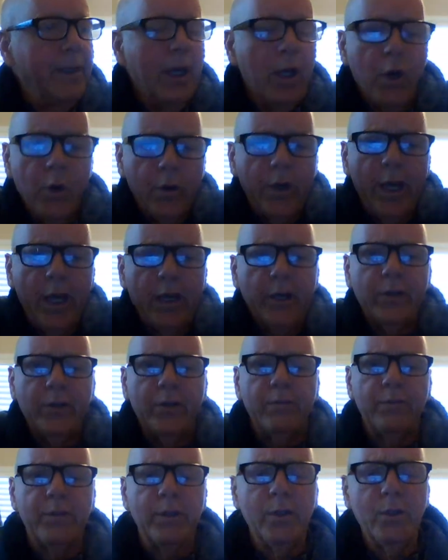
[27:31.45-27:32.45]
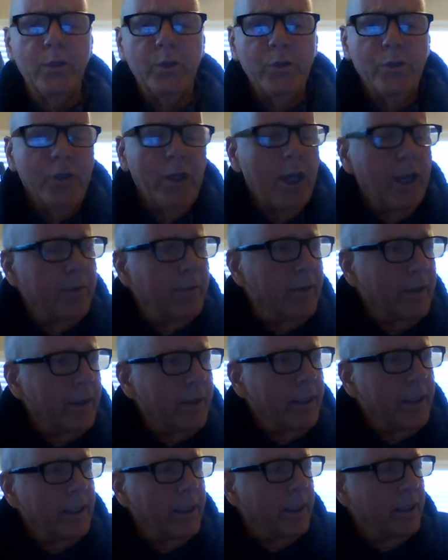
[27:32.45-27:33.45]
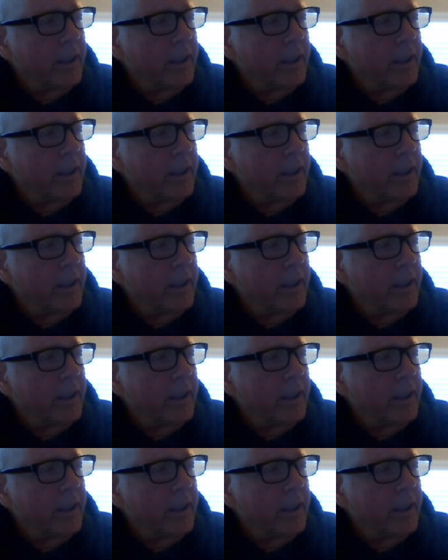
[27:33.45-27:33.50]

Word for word: Who cares if you lose your everything?